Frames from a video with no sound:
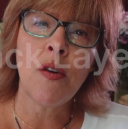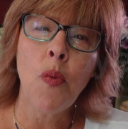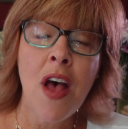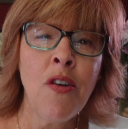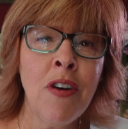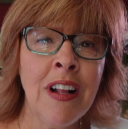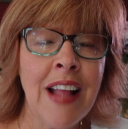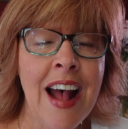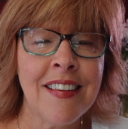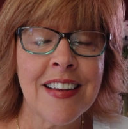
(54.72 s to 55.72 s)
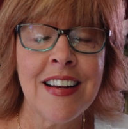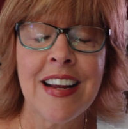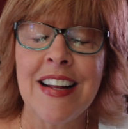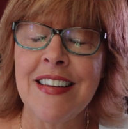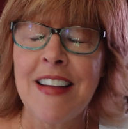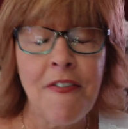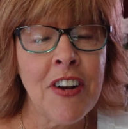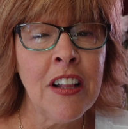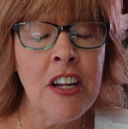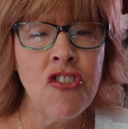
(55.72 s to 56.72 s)
the weather in Alaska can
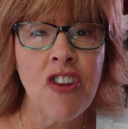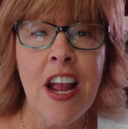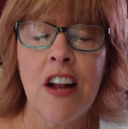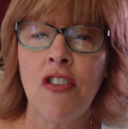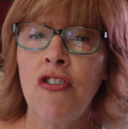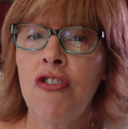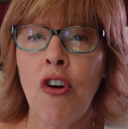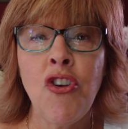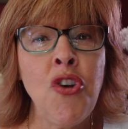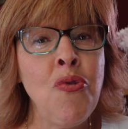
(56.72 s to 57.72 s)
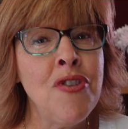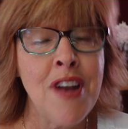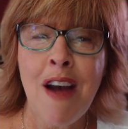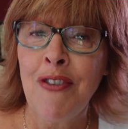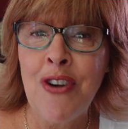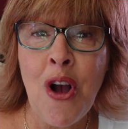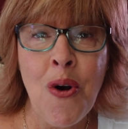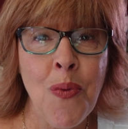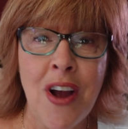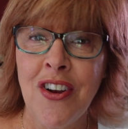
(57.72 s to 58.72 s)
definitely change, so you never
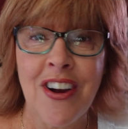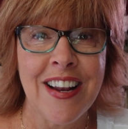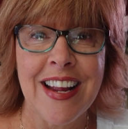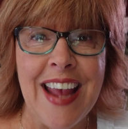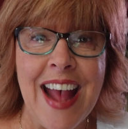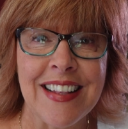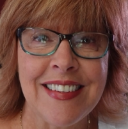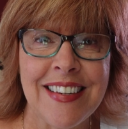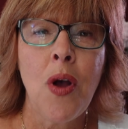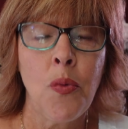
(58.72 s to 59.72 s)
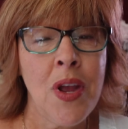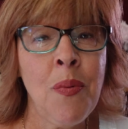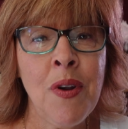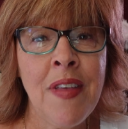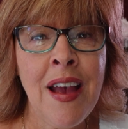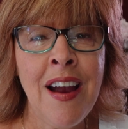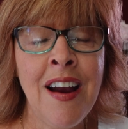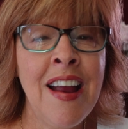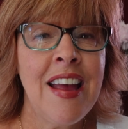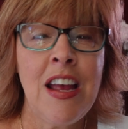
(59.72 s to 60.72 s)
know what you're going to get. When we were
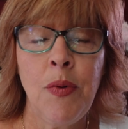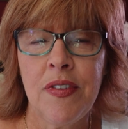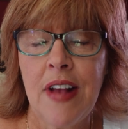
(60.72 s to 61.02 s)
there, it was